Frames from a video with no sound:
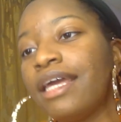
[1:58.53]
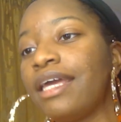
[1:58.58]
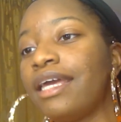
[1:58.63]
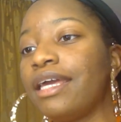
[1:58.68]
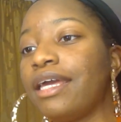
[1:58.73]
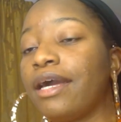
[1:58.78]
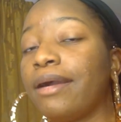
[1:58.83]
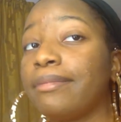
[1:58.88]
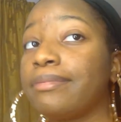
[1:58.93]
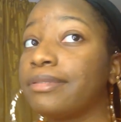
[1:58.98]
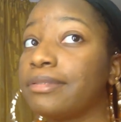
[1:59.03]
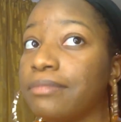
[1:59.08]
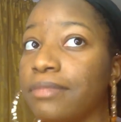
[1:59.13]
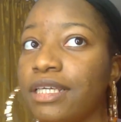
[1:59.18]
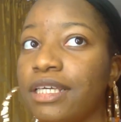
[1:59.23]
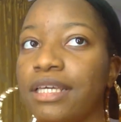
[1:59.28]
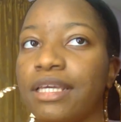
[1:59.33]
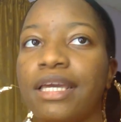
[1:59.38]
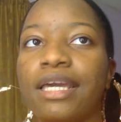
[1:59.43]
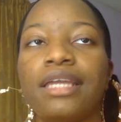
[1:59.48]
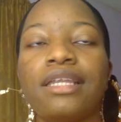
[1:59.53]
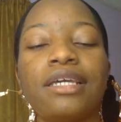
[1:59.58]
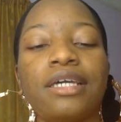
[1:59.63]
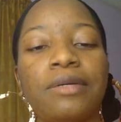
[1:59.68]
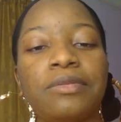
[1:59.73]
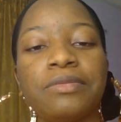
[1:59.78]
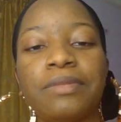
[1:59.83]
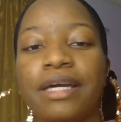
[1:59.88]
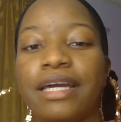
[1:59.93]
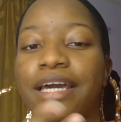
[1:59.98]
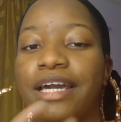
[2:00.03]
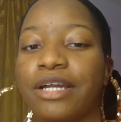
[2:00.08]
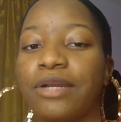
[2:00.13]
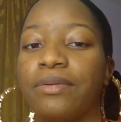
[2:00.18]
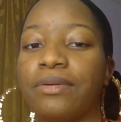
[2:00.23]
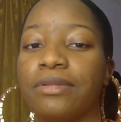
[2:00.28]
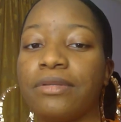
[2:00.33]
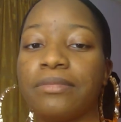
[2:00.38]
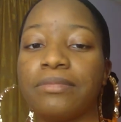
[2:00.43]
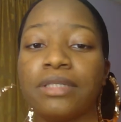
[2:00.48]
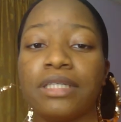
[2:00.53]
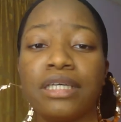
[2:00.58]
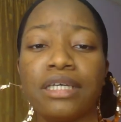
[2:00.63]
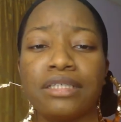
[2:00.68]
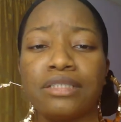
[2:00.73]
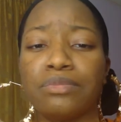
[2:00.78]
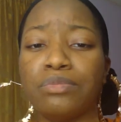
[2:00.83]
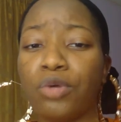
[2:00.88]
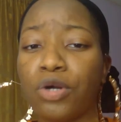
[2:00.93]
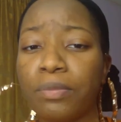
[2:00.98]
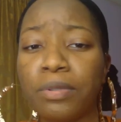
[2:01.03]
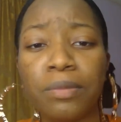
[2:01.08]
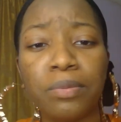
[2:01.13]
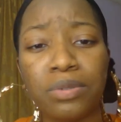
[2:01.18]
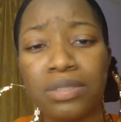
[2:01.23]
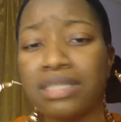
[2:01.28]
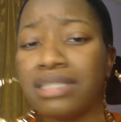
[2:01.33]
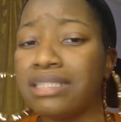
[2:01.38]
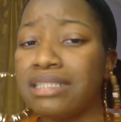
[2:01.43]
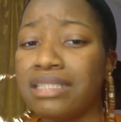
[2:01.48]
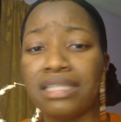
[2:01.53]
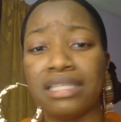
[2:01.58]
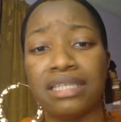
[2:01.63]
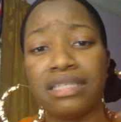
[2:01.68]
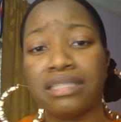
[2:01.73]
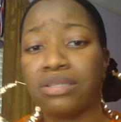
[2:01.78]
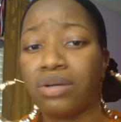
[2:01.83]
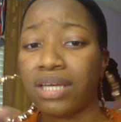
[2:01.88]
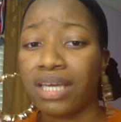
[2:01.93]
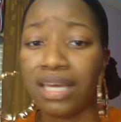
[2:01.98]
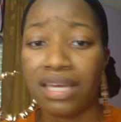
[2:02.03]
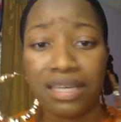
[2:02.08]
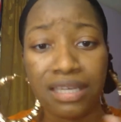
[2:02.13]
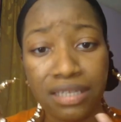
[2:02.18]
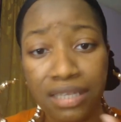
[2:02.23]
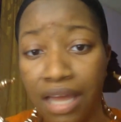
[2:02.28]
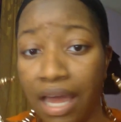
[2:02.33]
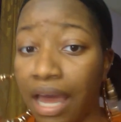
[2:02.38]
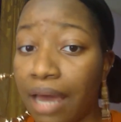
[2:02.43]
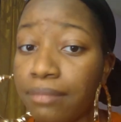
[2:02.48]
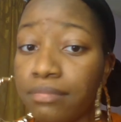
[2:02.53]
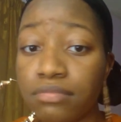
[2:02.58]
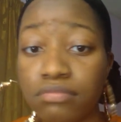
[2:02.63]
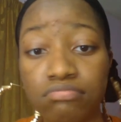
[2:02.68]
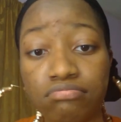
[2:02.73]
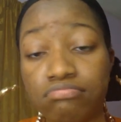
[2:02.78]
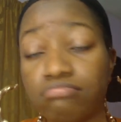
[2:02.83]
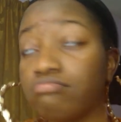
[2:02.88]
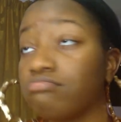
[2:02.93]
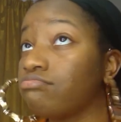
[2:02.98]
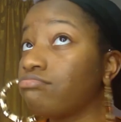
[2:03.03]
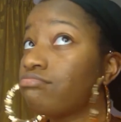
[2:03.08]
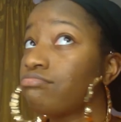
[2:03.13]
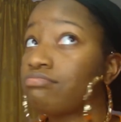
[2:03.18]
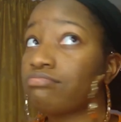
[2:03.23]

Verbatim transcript: it helps me and it helps my algorithm because more people need this, okay? I'm.